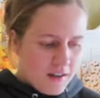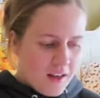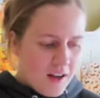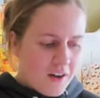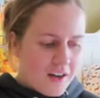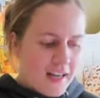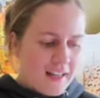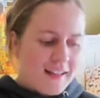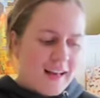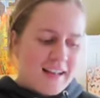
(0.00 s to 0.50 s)

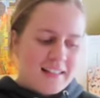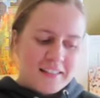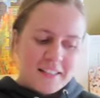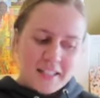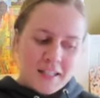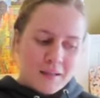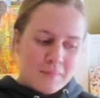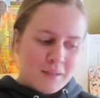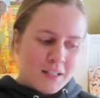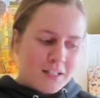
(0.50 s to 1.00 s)
Okay, last
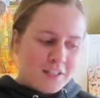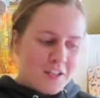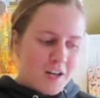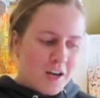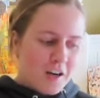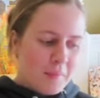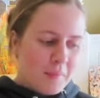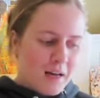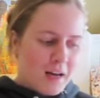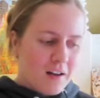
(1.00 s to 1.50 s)
thing I'm going to
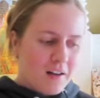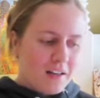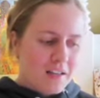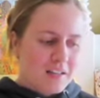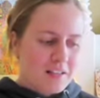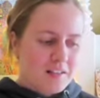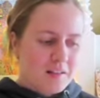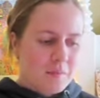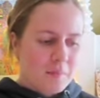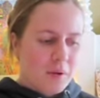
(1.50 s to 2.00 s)
talk about
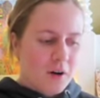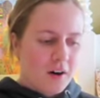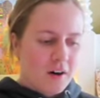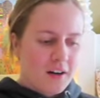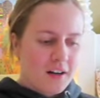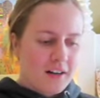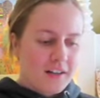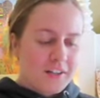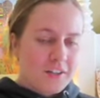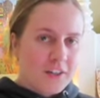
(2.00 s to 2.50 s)
is the
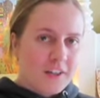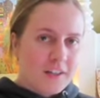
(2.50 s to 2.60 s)
part under